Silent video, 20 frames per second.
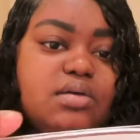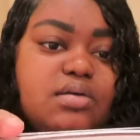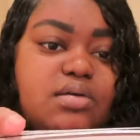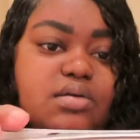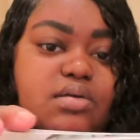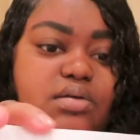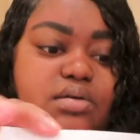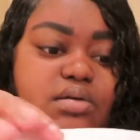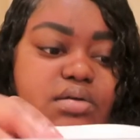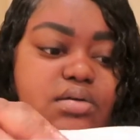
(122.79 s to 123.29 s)

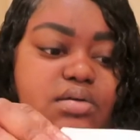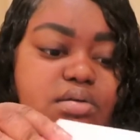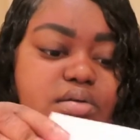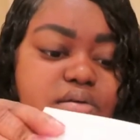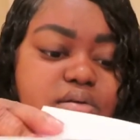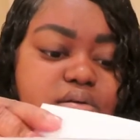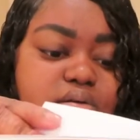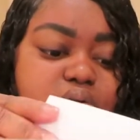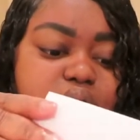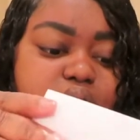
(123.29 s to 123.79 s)

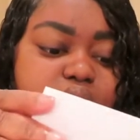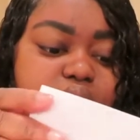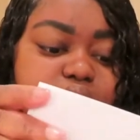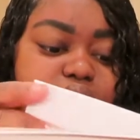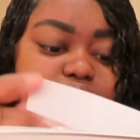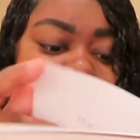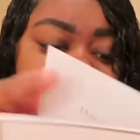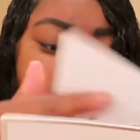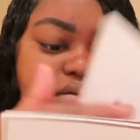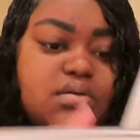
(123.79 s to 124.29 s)

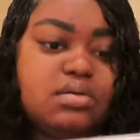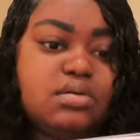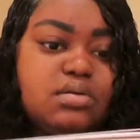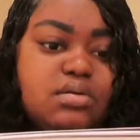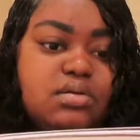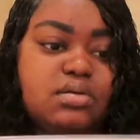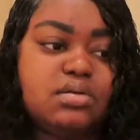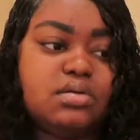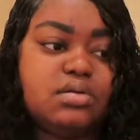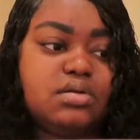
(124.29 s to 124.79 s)

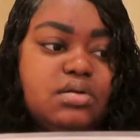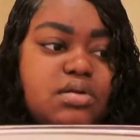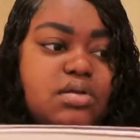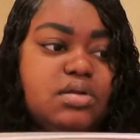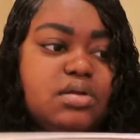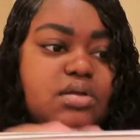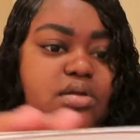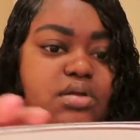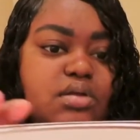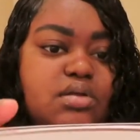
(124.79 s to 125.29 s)

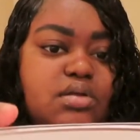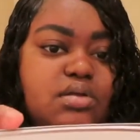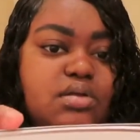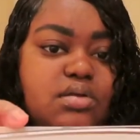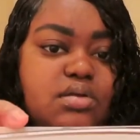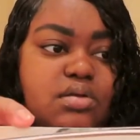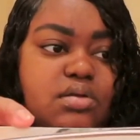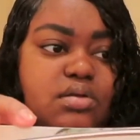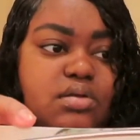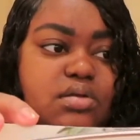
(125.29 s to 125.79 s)

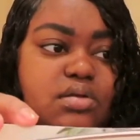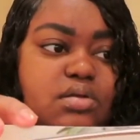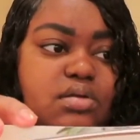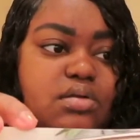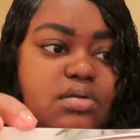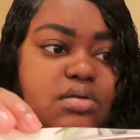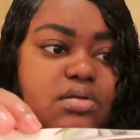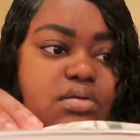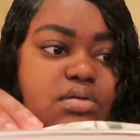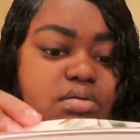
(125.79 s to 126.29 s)

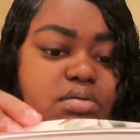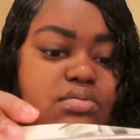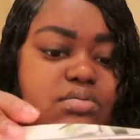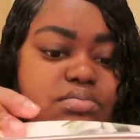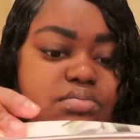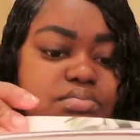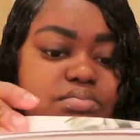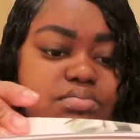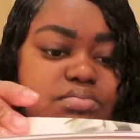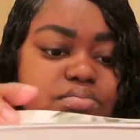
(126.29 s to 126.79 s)

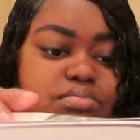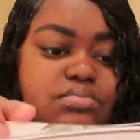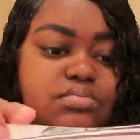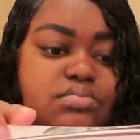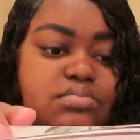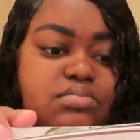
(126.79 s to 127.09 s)
(no one is talking)